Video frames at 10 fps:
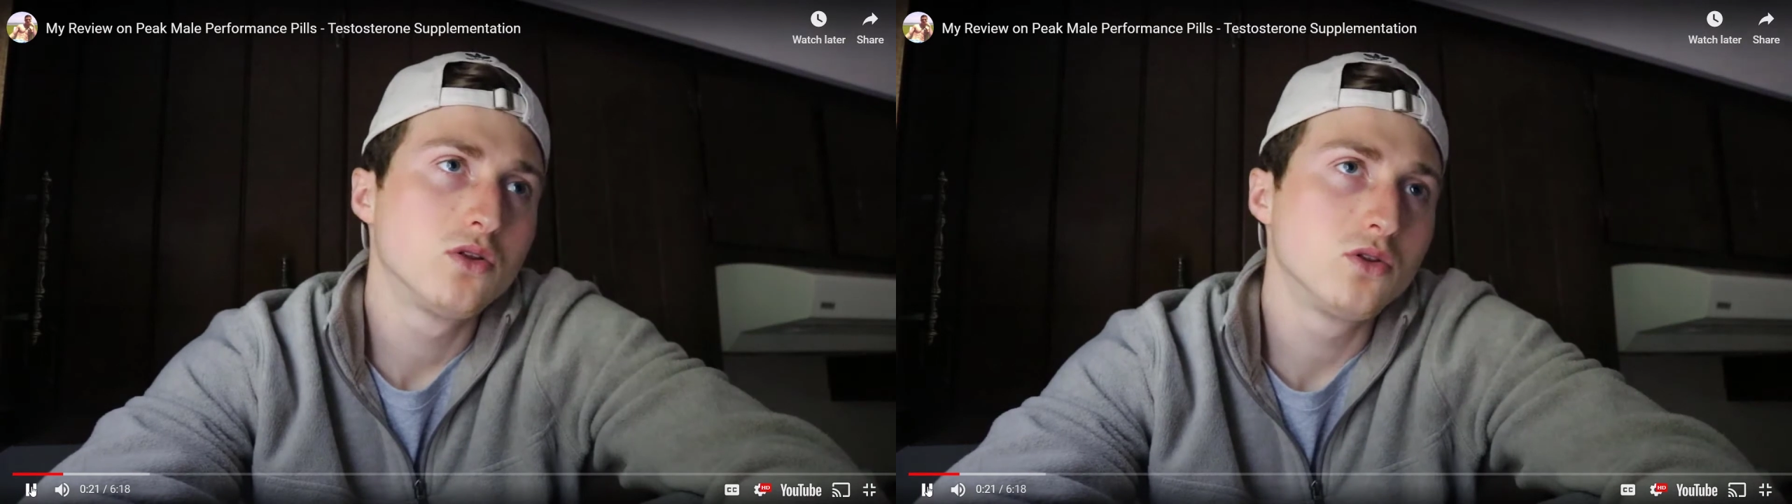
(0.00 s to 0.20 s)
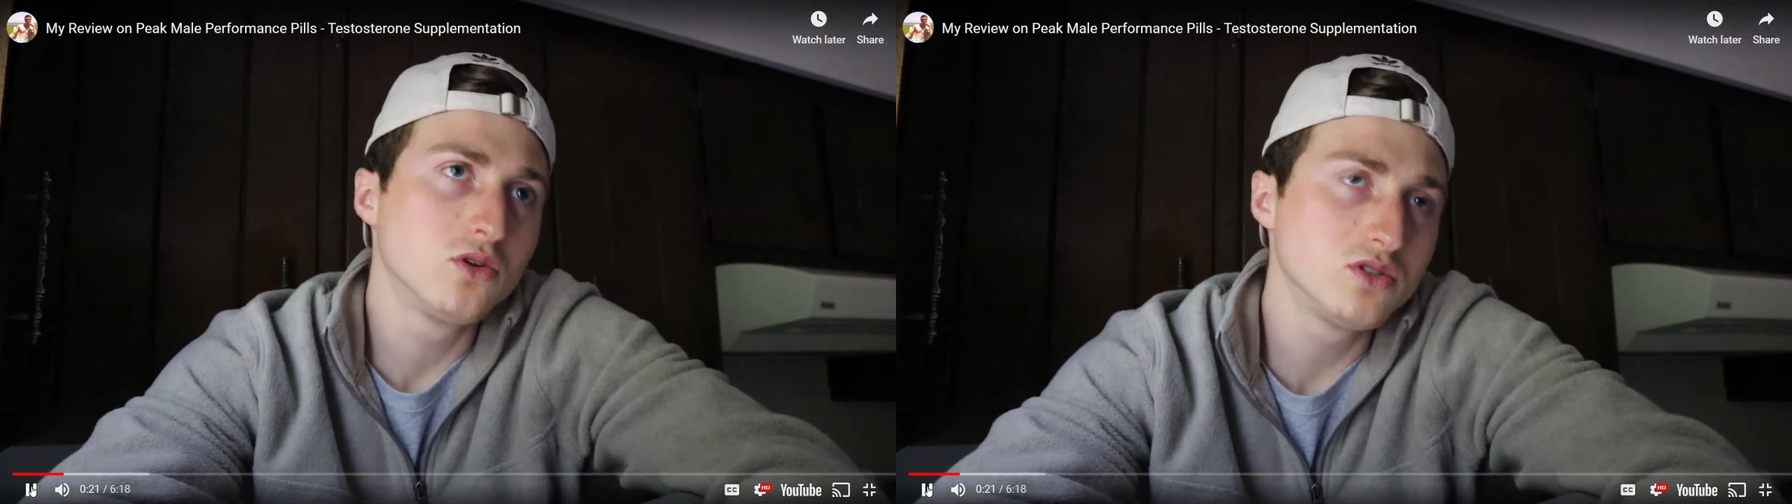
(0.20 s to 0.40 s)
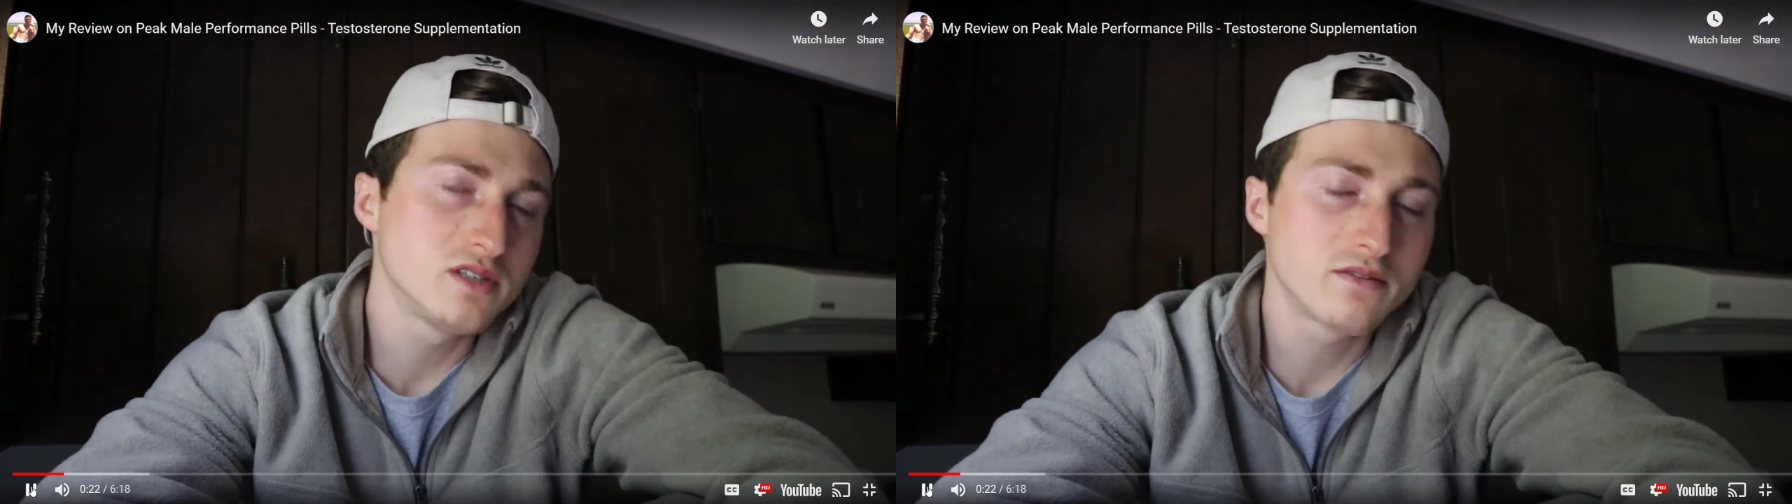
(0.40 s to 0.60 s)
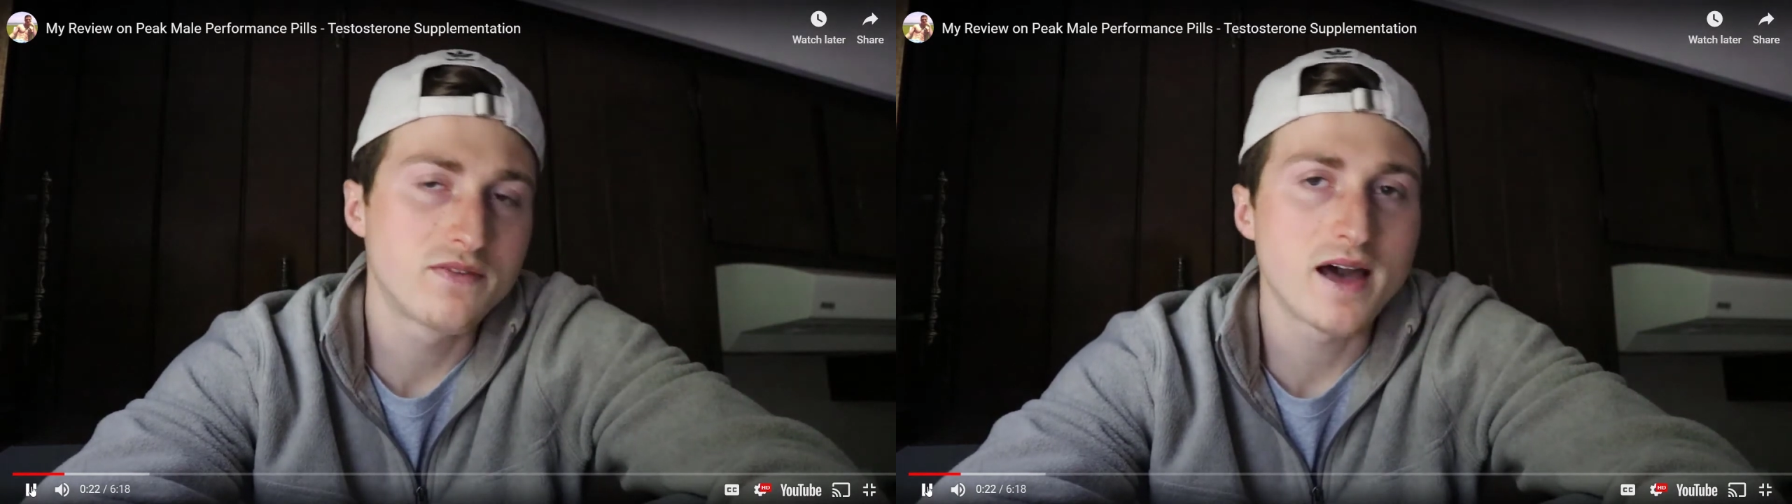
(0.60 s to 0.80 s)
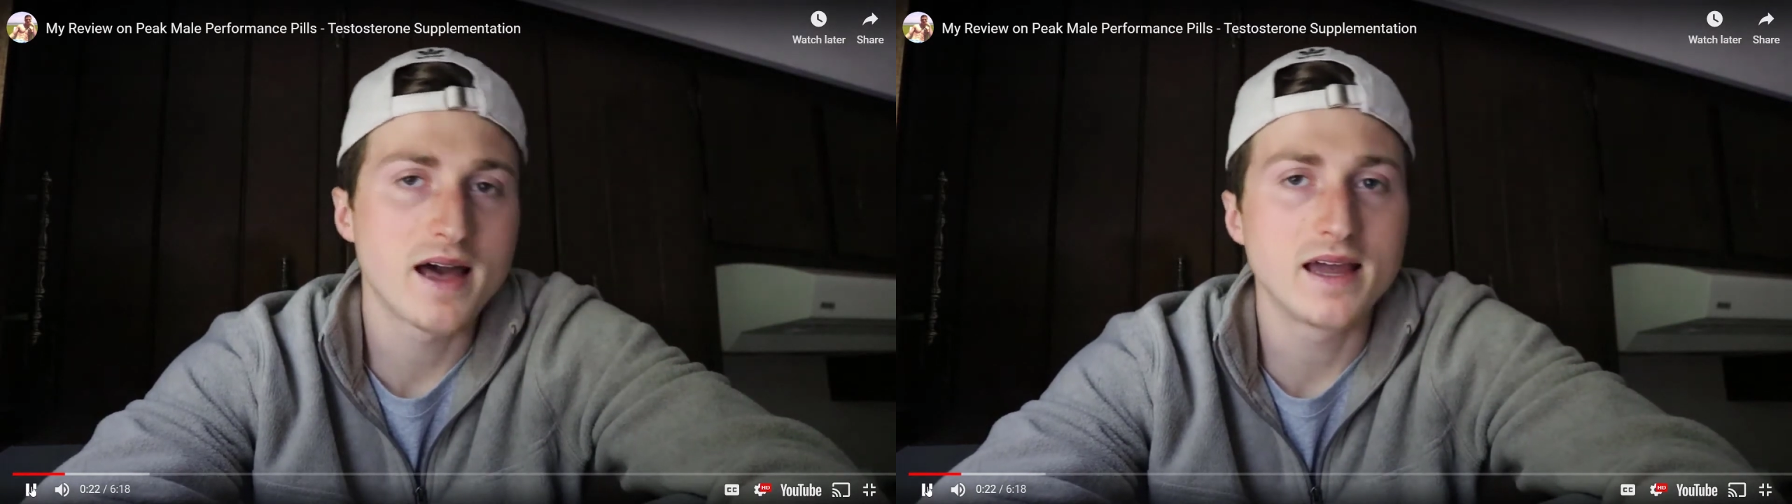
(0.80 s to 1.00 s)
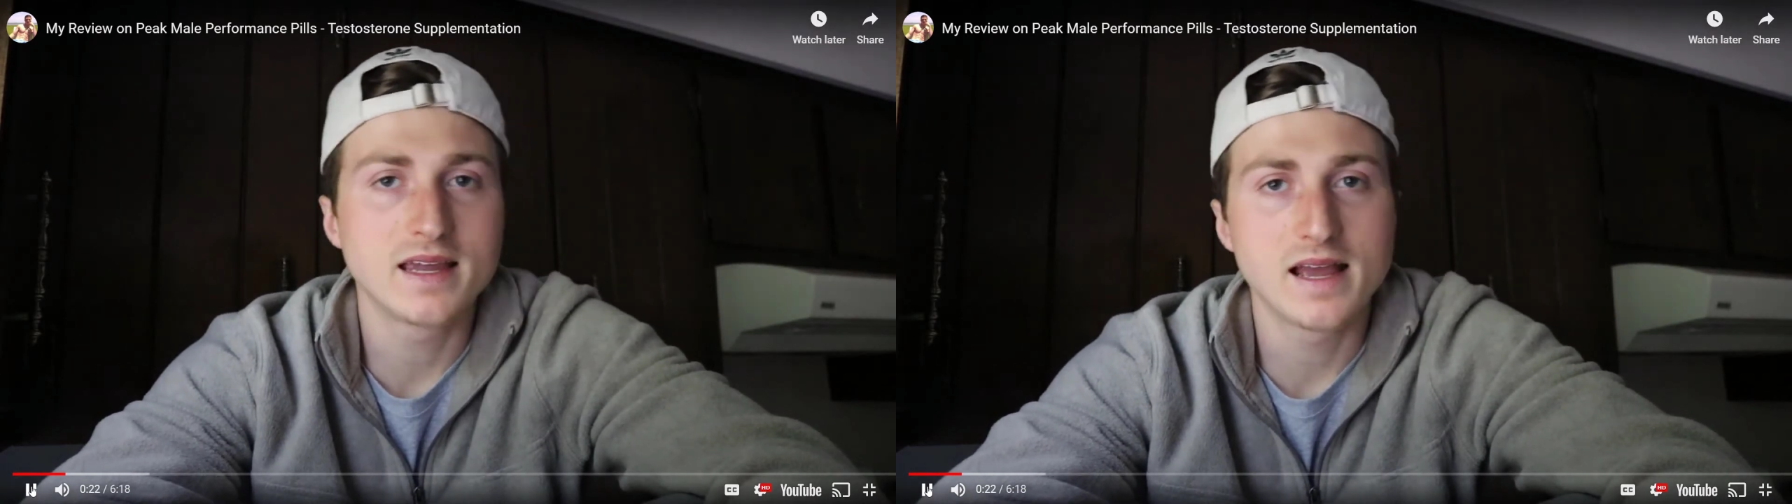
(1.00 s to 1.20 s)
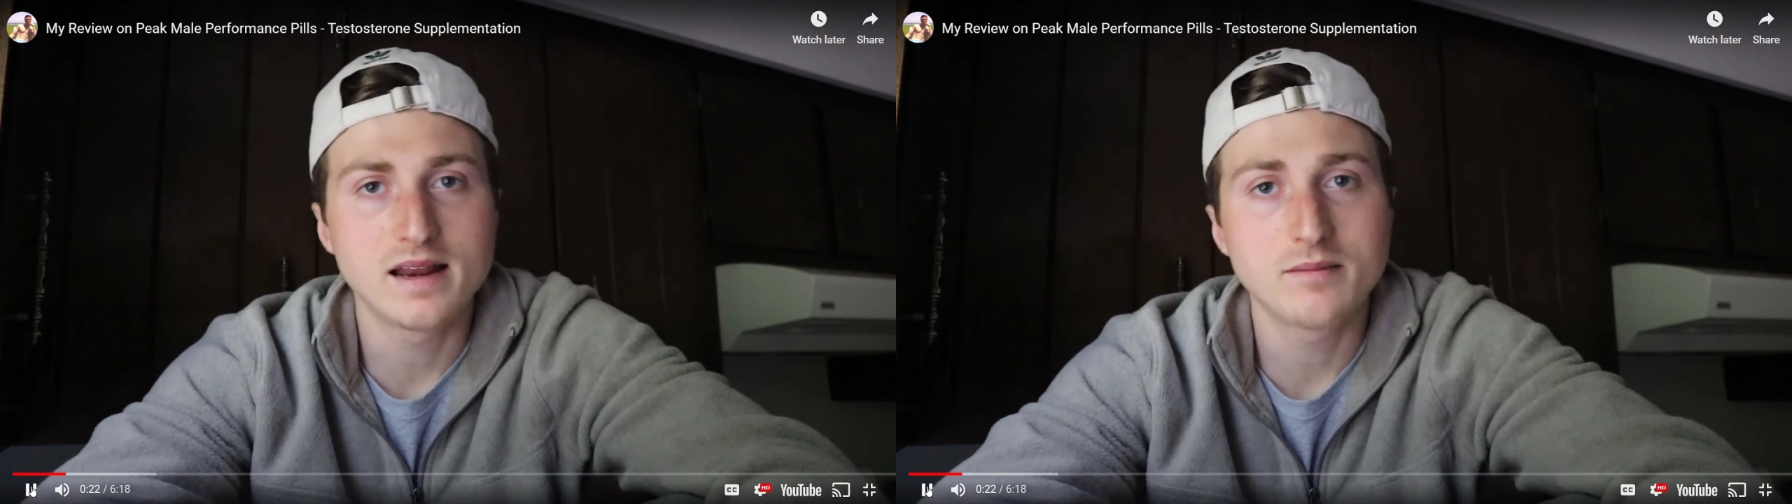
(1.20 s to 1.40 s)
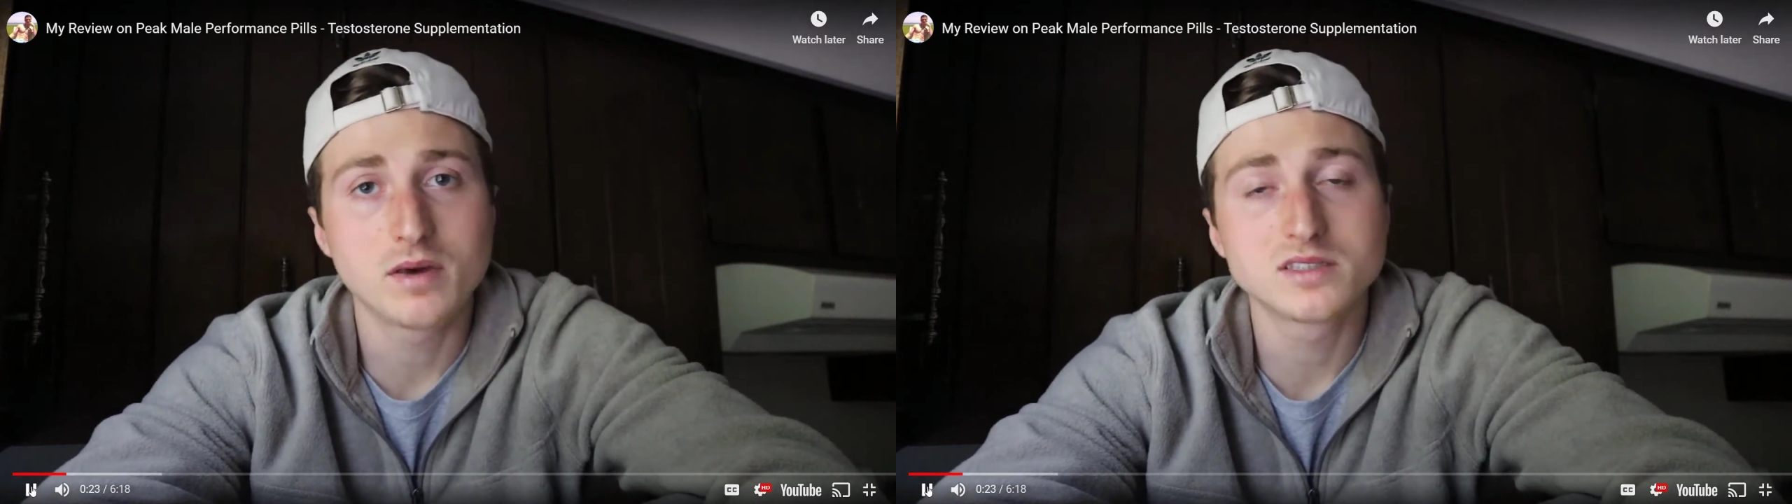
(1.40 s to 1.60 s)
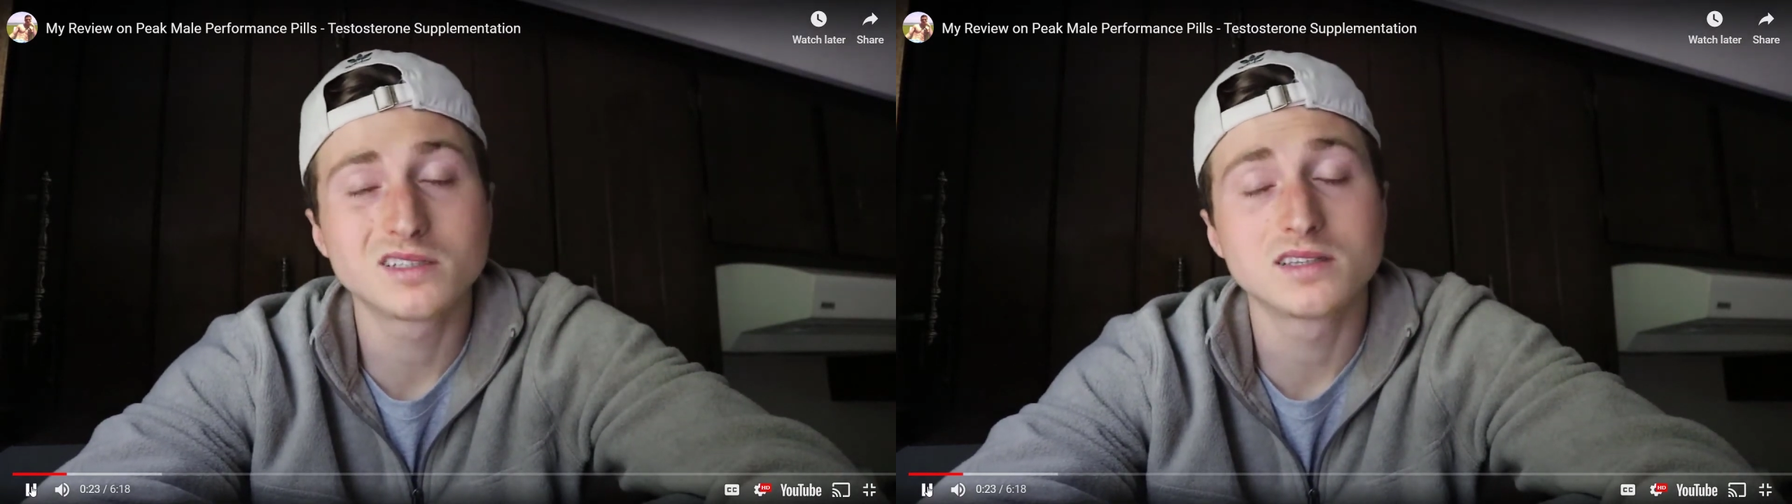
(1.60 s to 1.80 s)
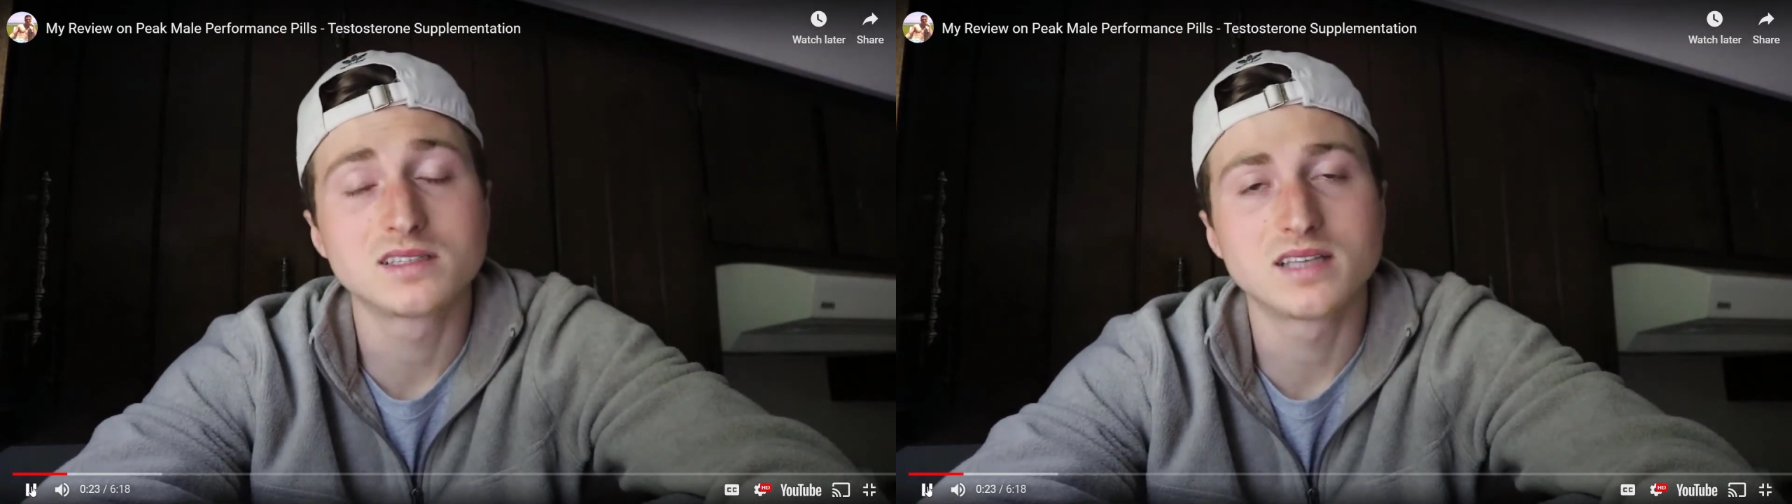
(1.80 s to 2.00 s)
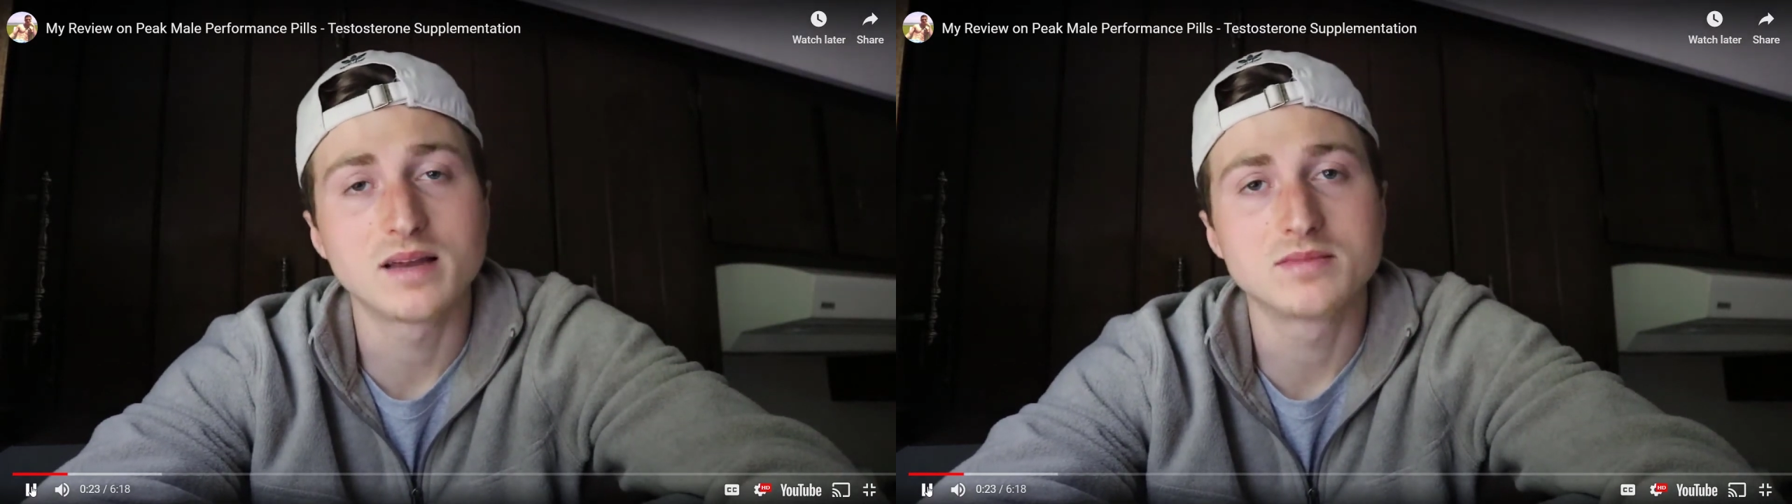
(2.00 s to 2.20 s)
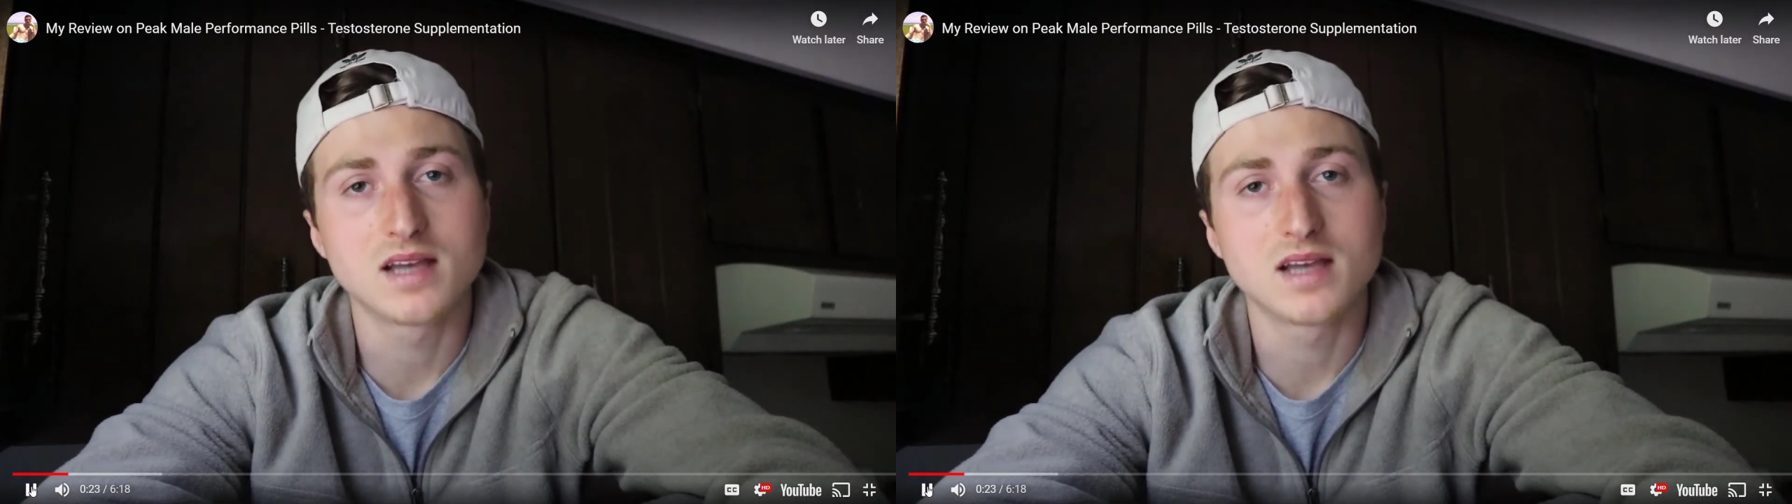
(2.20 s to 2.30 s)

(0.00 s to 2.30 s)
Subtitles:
losing fat and gaining muscle at the same